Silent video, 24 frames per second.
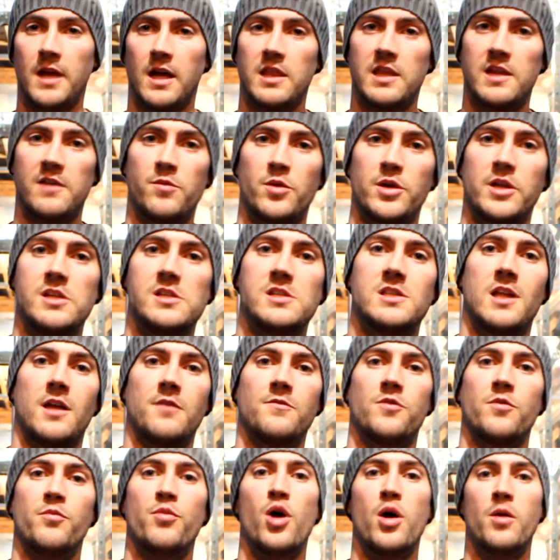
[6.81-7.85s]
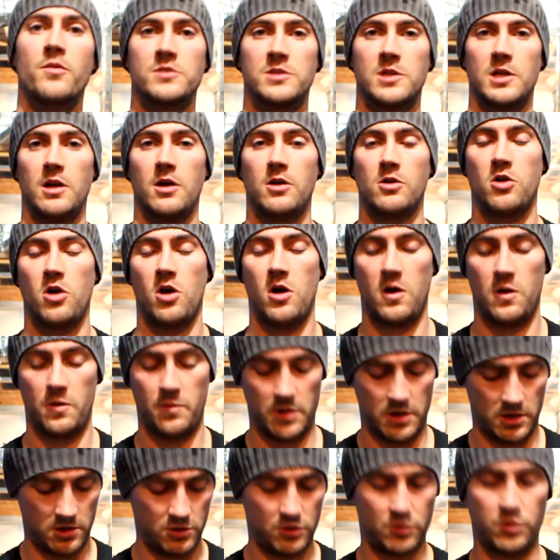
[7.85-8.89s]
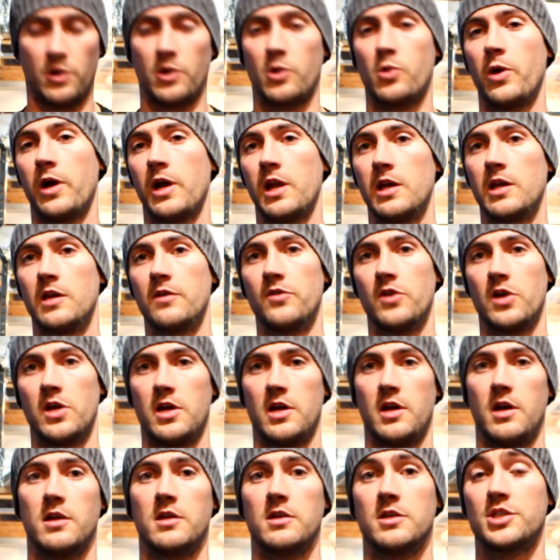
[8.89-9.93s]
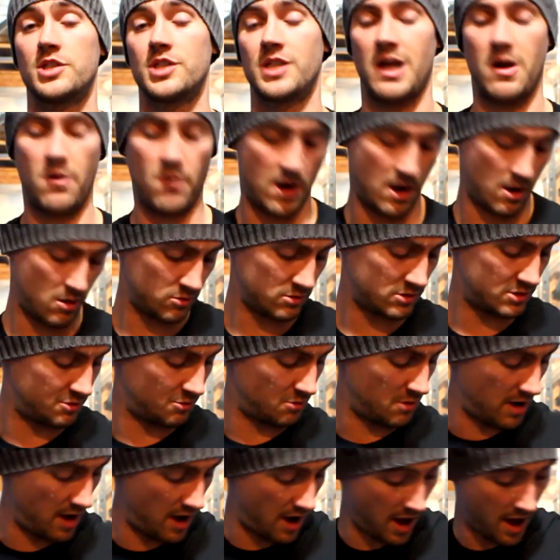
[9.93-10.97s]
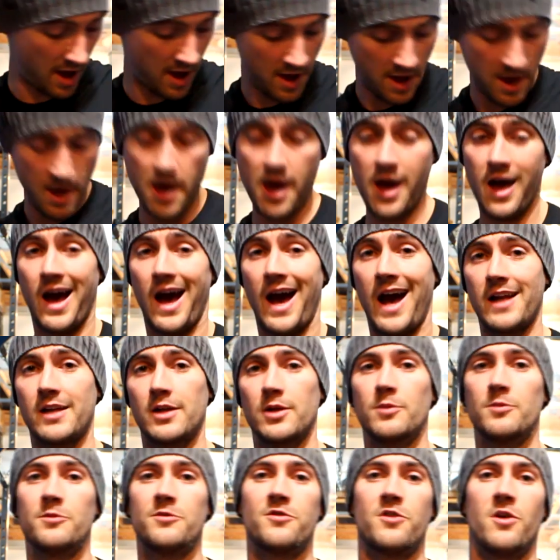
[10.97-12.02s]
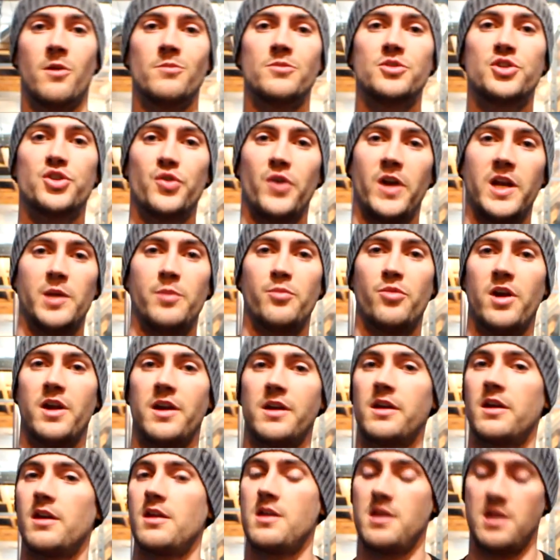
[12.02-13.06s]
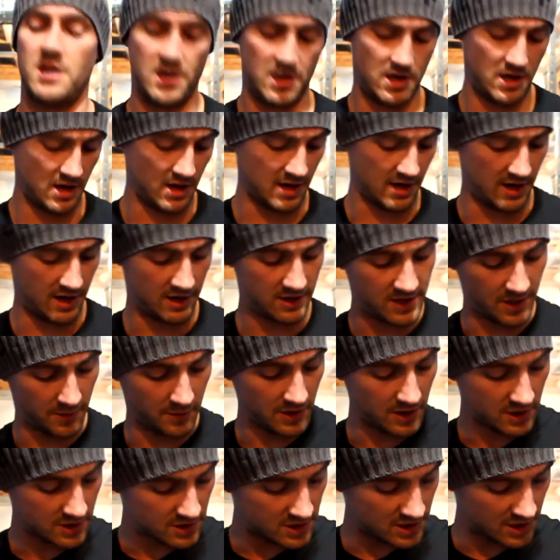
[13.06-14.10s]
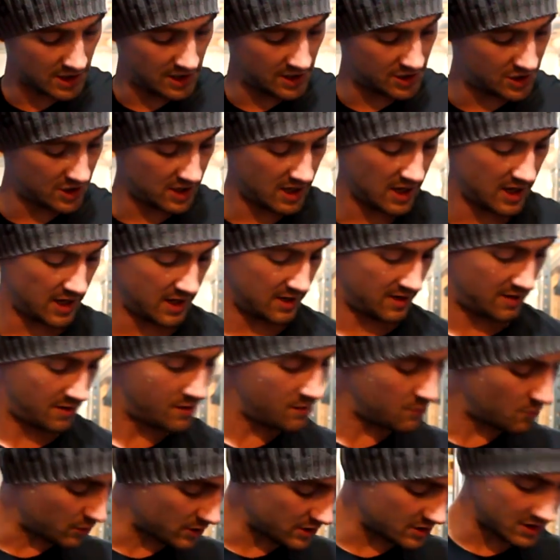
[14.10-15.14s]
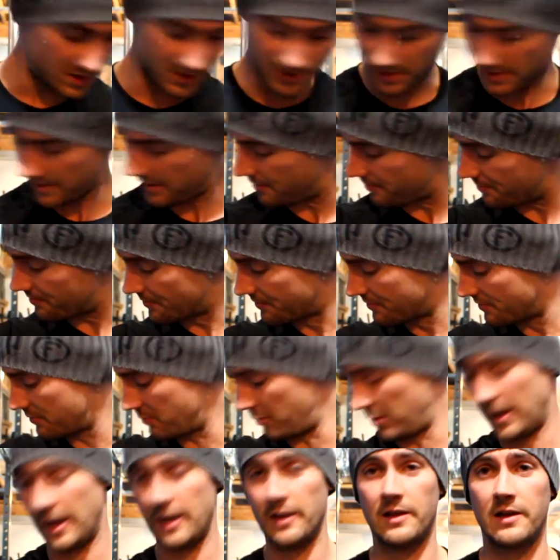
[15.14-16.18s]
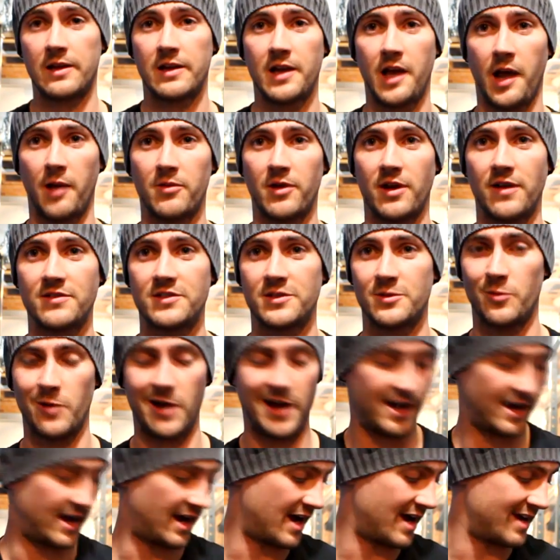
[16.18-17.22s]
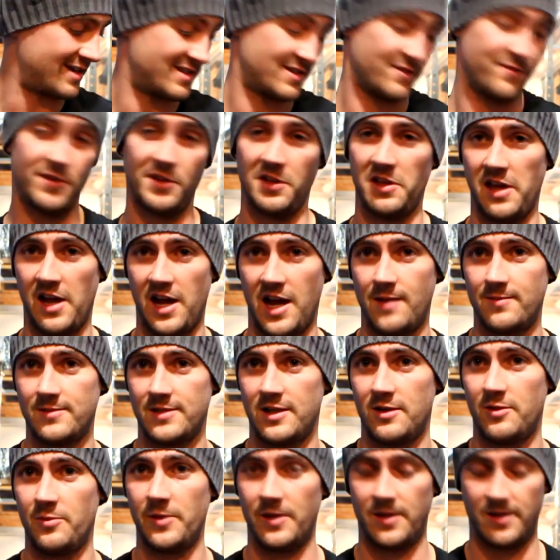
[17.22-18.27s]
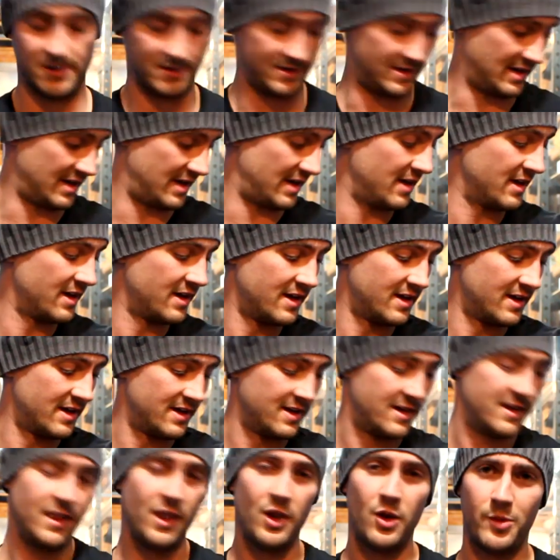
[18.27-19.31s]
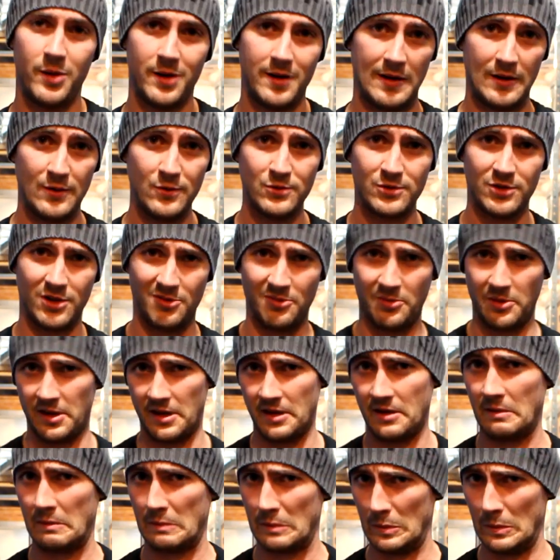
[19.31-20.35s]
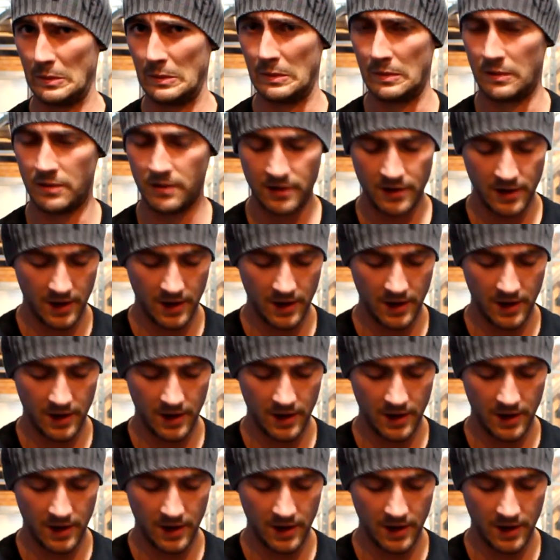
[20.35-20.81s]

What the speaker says: Now then everybody, it's Dan from homephysique.com, and I just want to quickly give a shout out to Adam from Shreddy He sent me this t-shirt, which is, well, I'm going to have to work hard to fill the arms out because they're a bit loose on me.